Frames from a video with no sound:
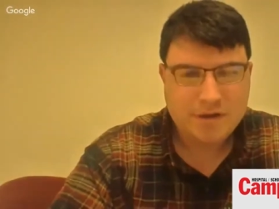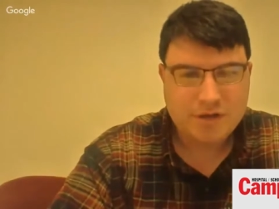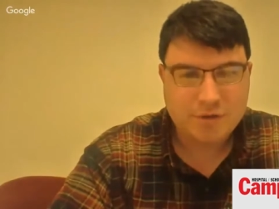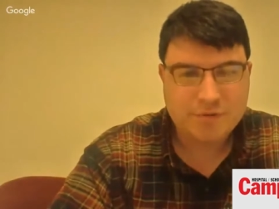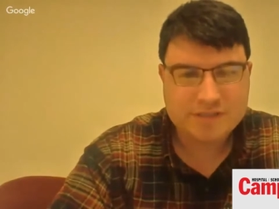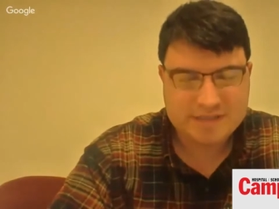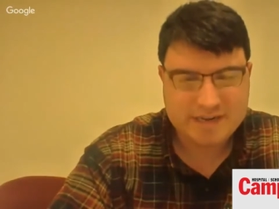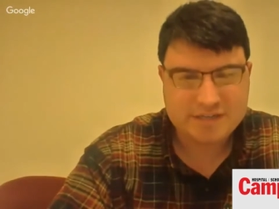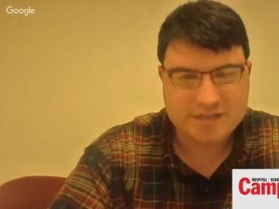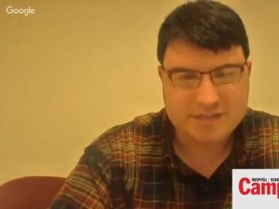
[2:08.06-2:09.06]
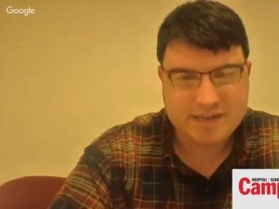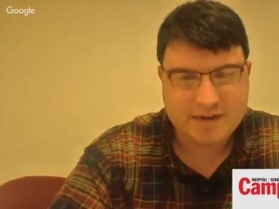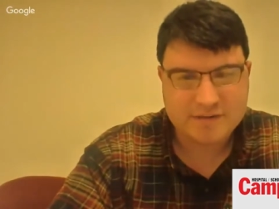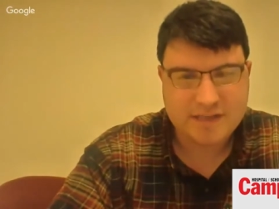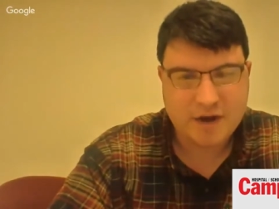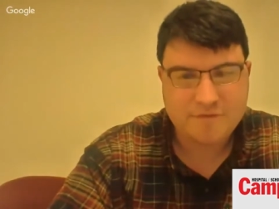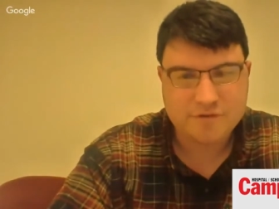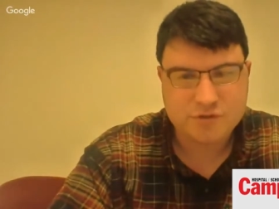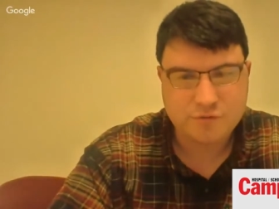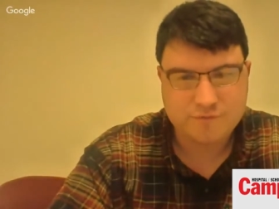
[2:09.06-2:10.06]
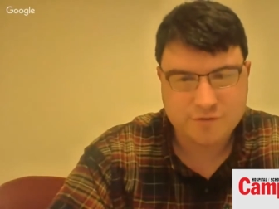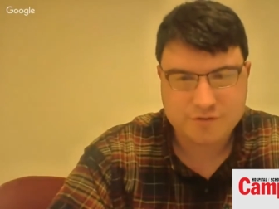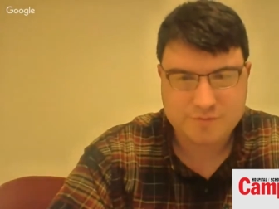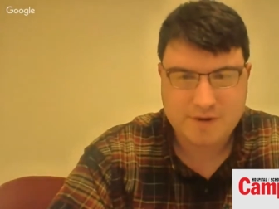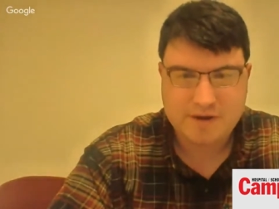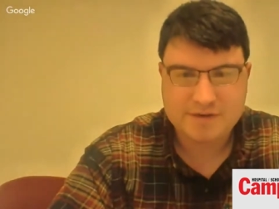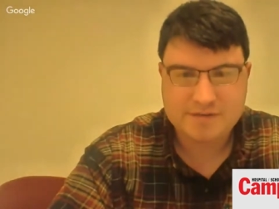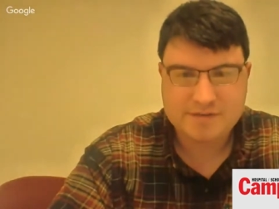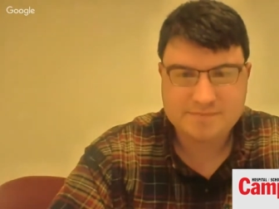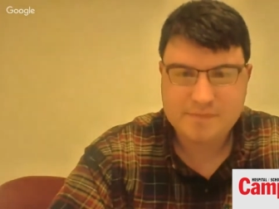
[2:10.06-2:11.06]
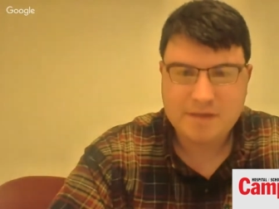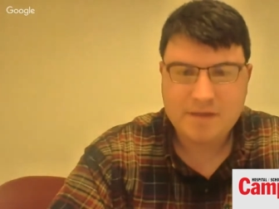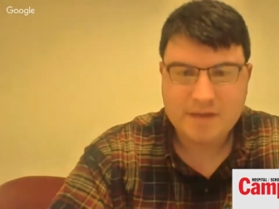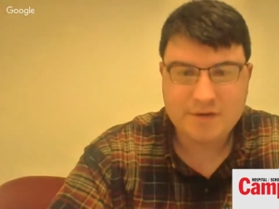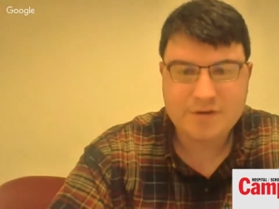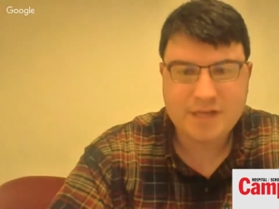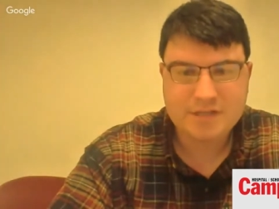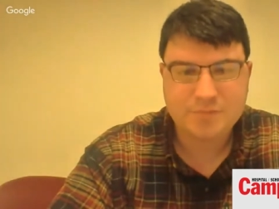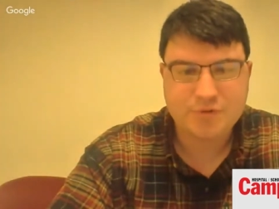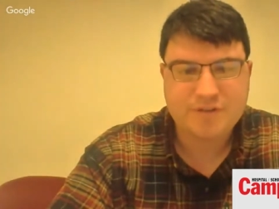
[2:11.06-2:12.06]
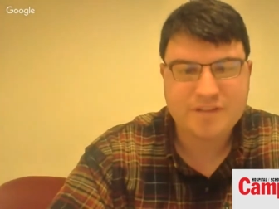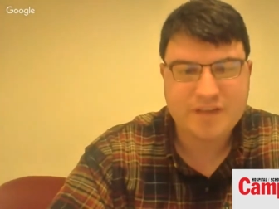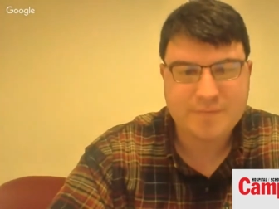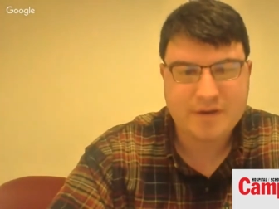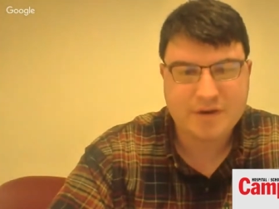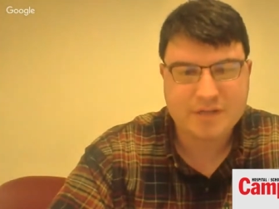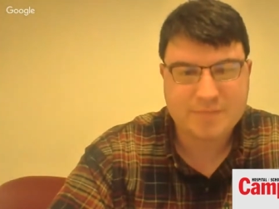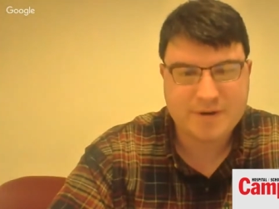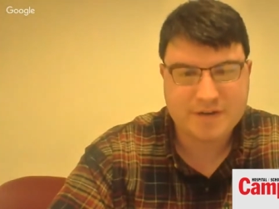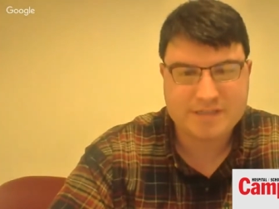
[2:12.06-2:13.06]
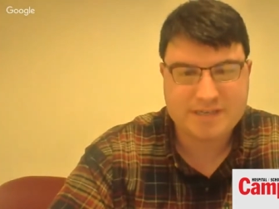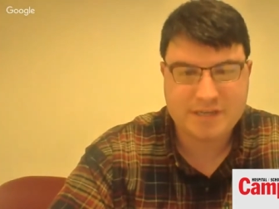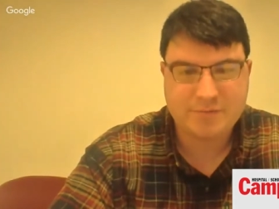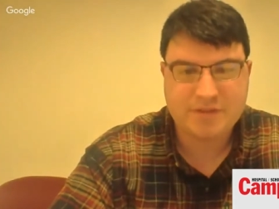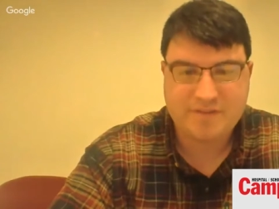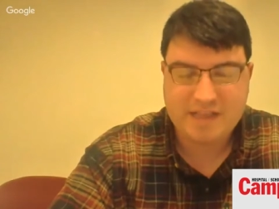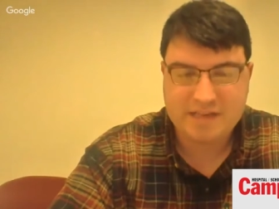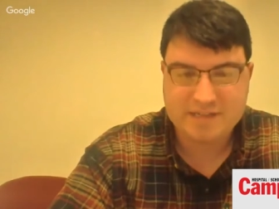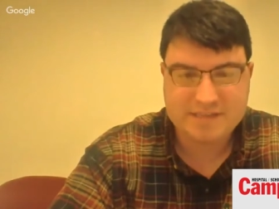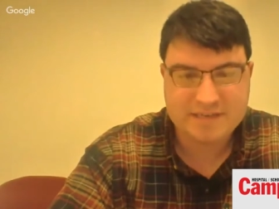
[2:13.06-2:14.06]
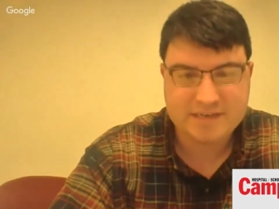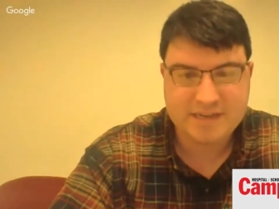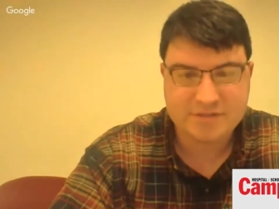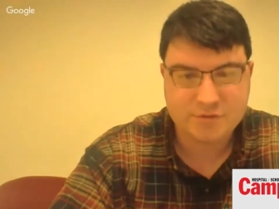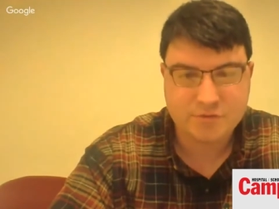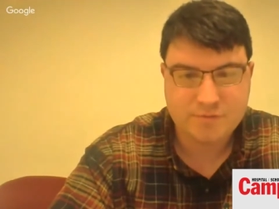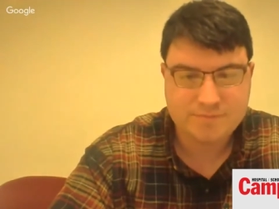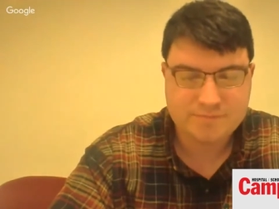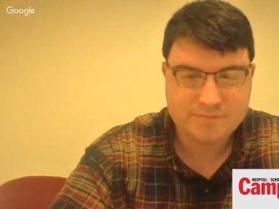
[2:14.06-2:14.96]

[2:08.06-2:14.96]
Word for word: Your presentation is titled Caring for School First Responders. Can you tell us briefly about your experience dealing with a violent incident at school?